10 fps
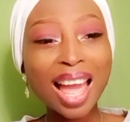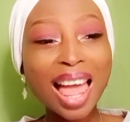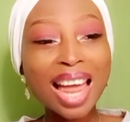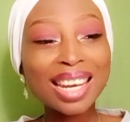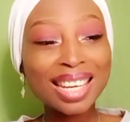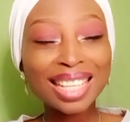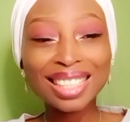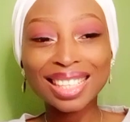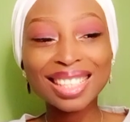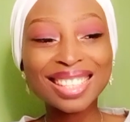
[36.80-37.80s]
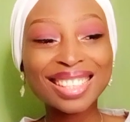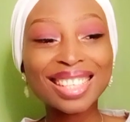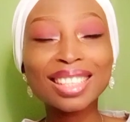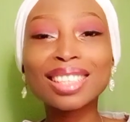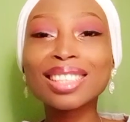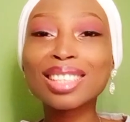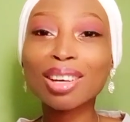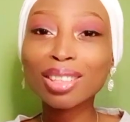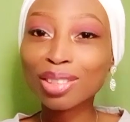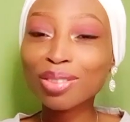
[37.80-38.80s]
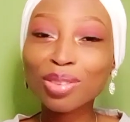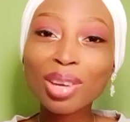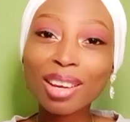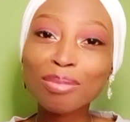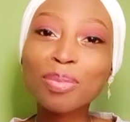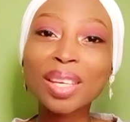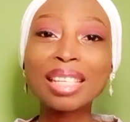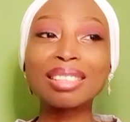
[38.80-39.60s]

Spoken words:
Ladies, a lot of you have been